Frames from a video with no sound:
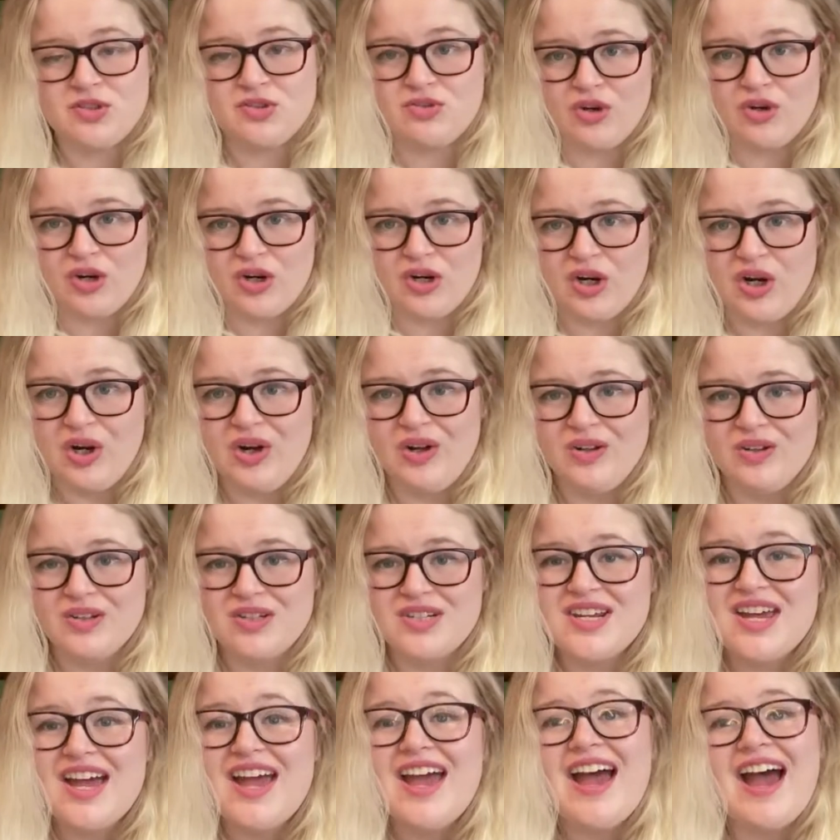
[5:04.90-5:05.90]

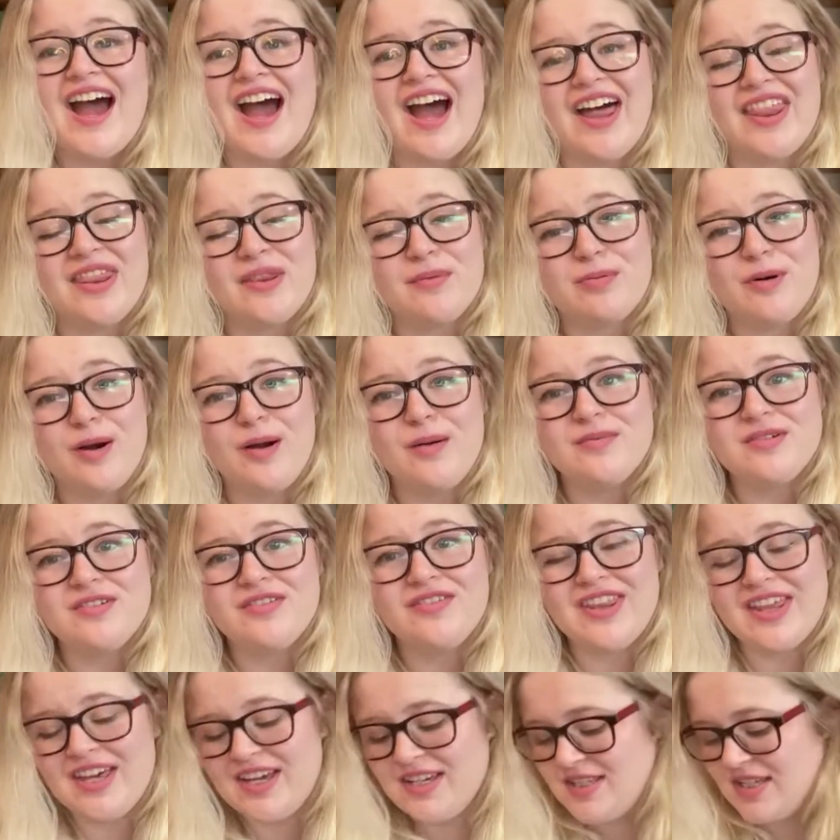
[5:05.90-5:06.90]
Stronghold, and the prompt
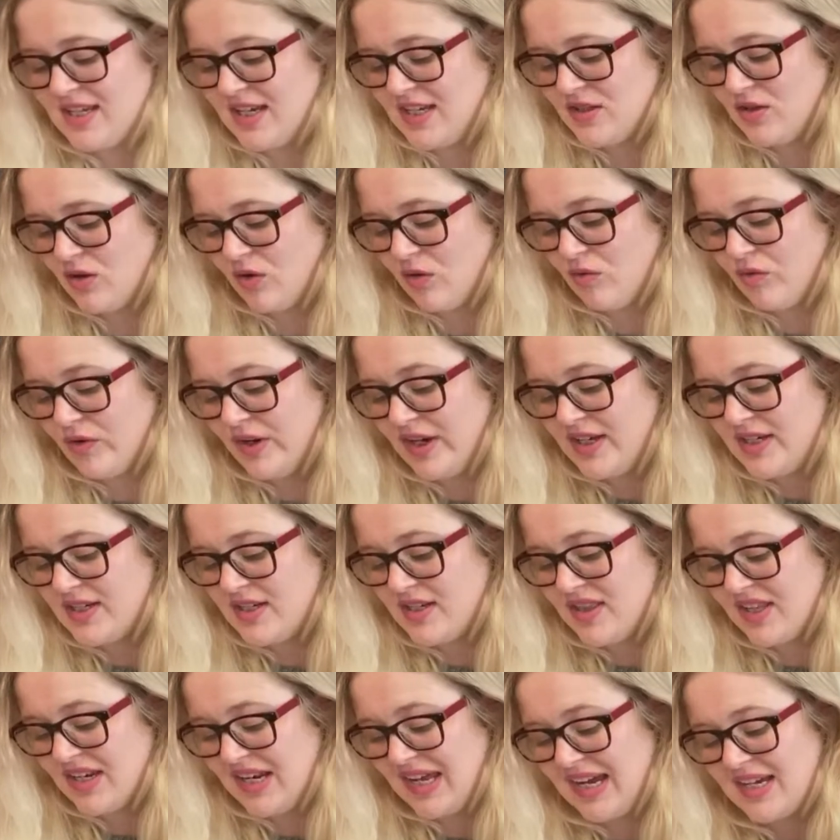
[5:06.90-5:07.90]
for this is
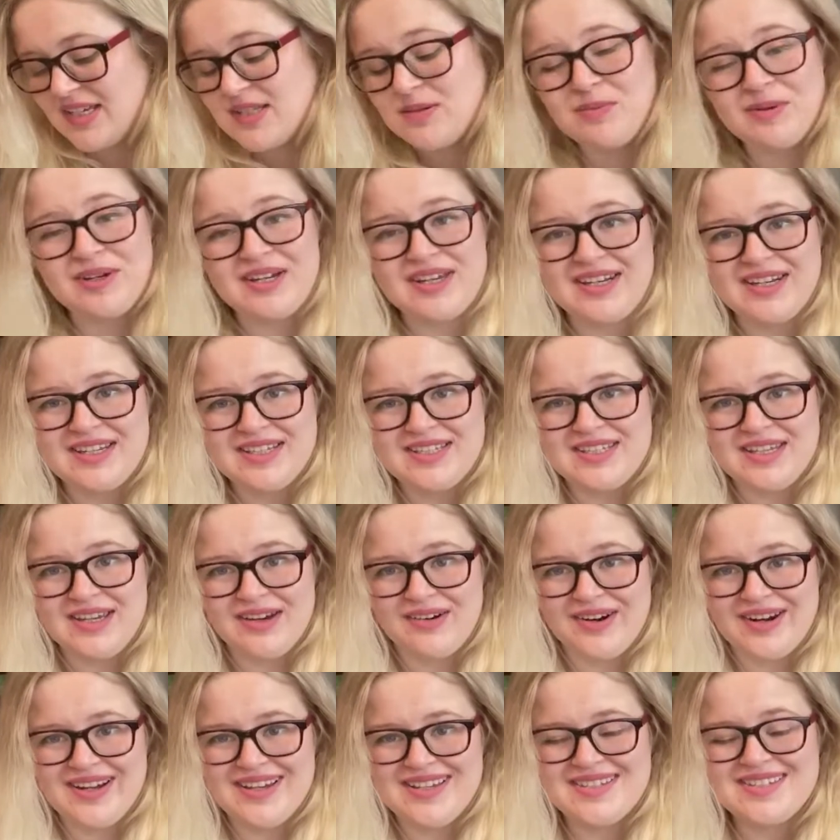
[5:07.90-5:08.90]
read the next book in a
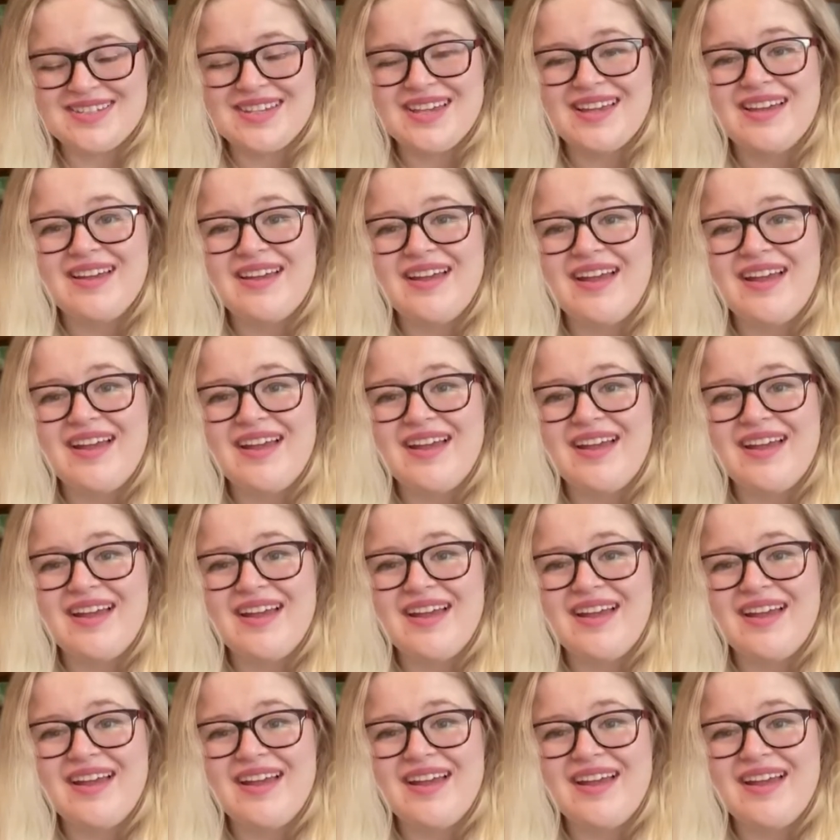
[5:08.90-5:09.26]
series.